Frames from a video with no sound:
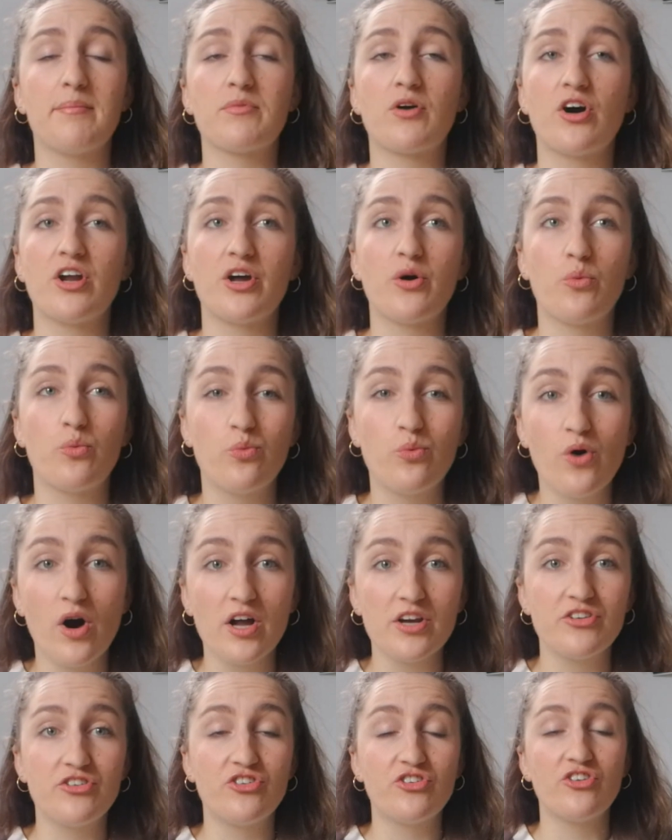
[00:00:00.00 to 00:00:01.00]
I'm gonna
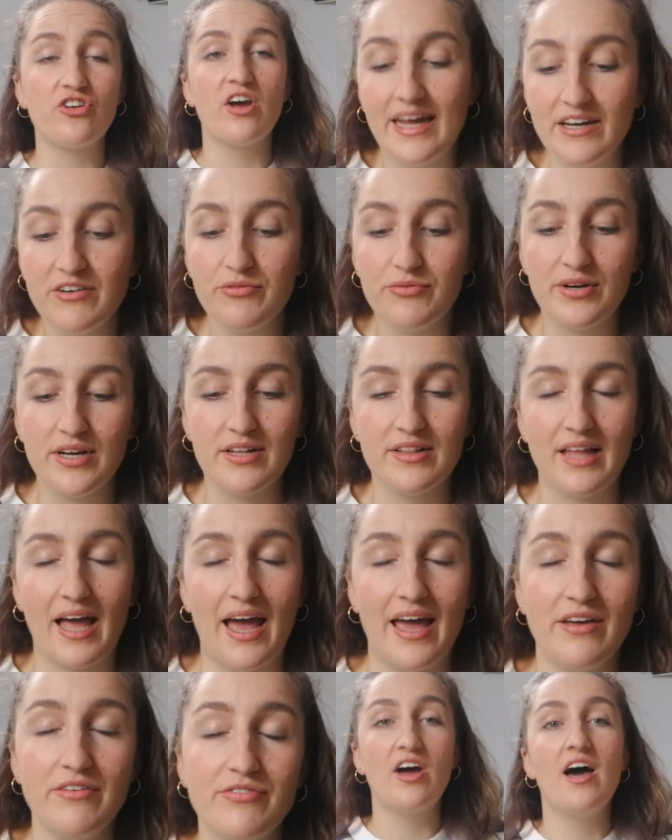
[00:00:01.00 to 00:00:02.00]
watch in real
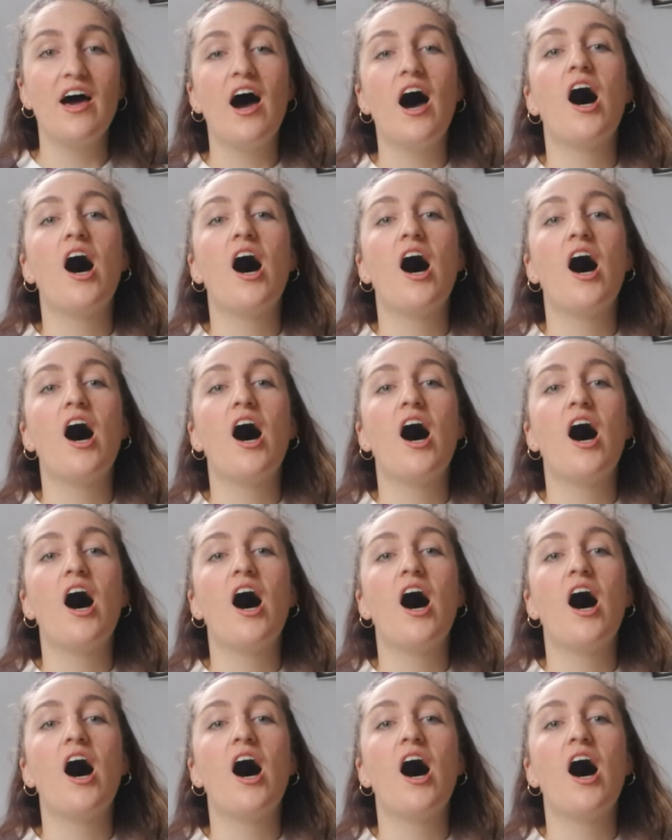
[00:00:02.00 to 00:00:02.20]
life